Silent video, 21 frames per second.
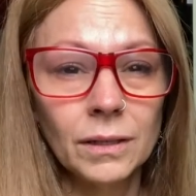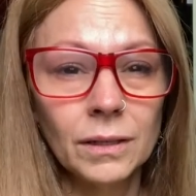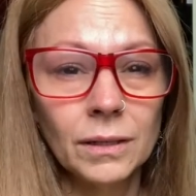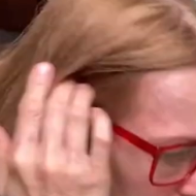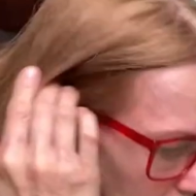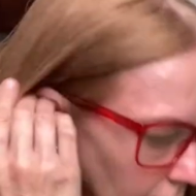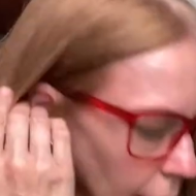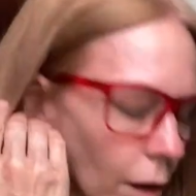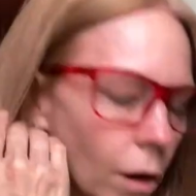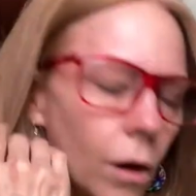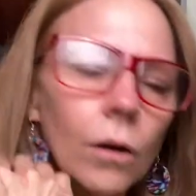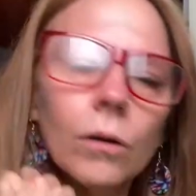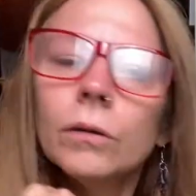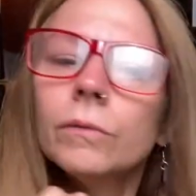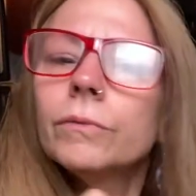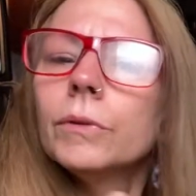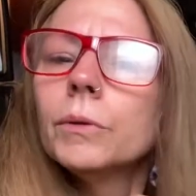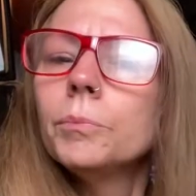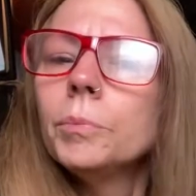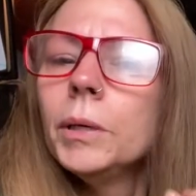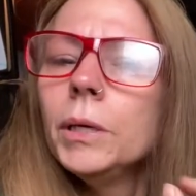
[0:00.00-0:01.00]
then all
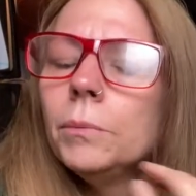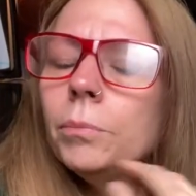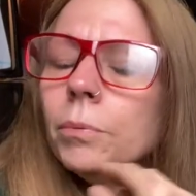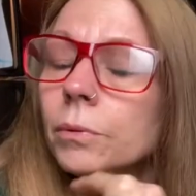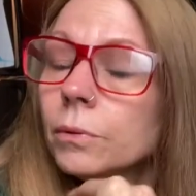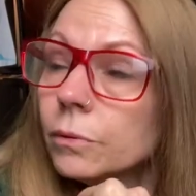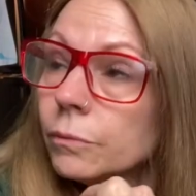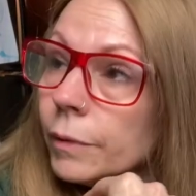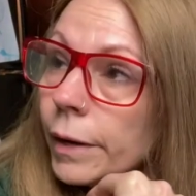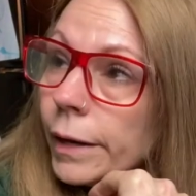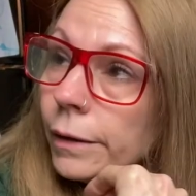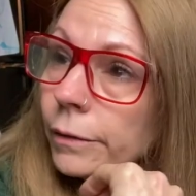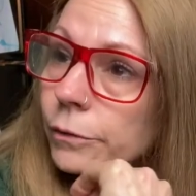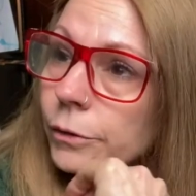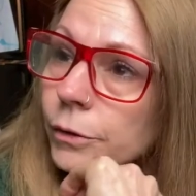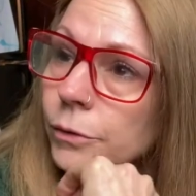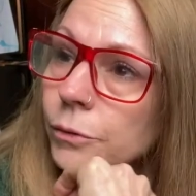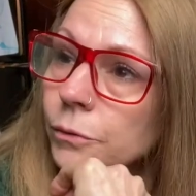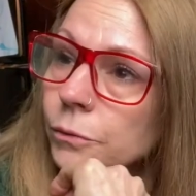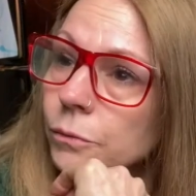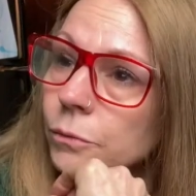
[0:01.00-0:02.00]
of the people around
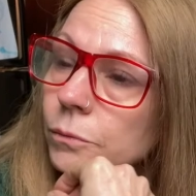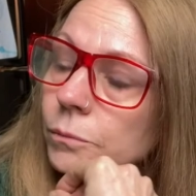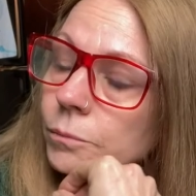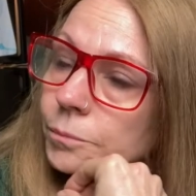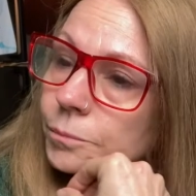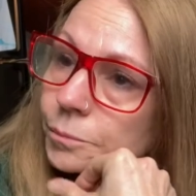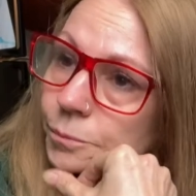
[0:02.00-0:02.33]
you